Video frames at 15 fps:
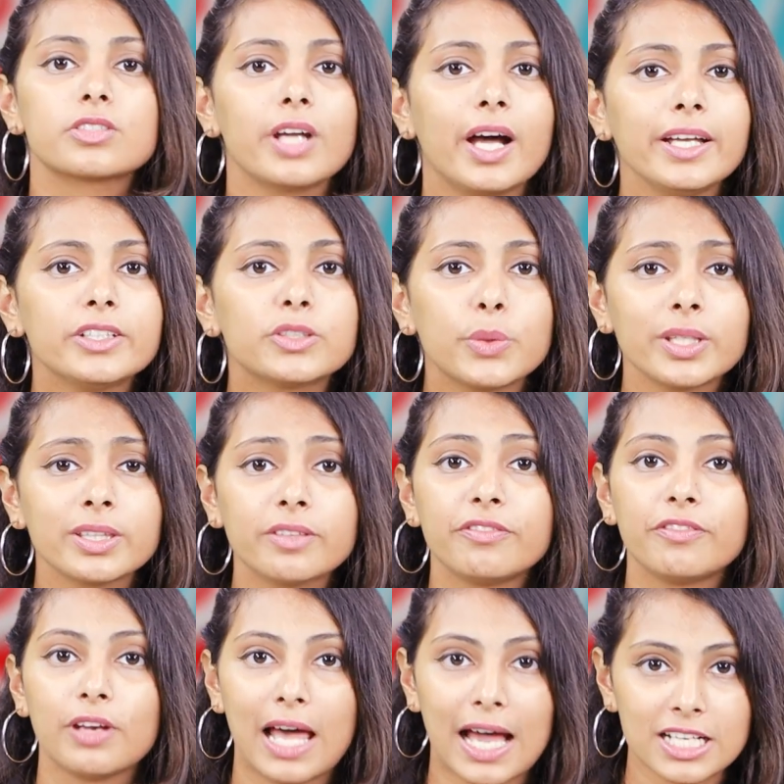Try doing the
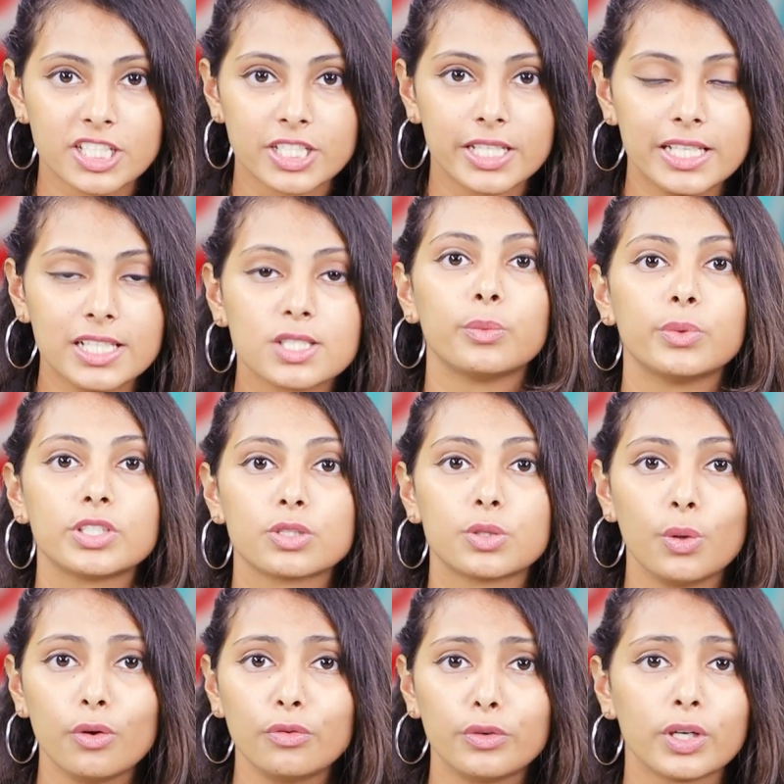flash deals which
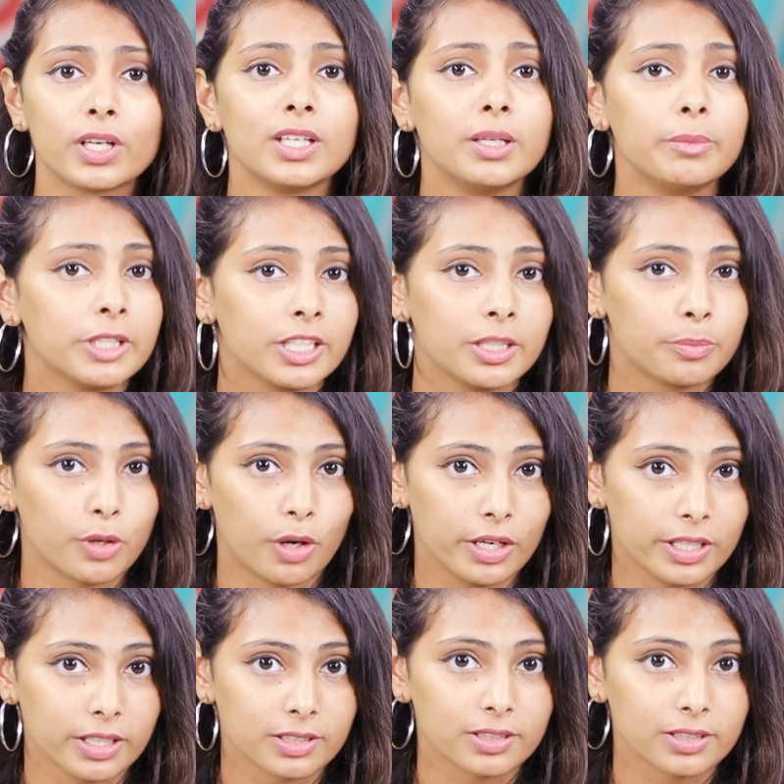go for limited product.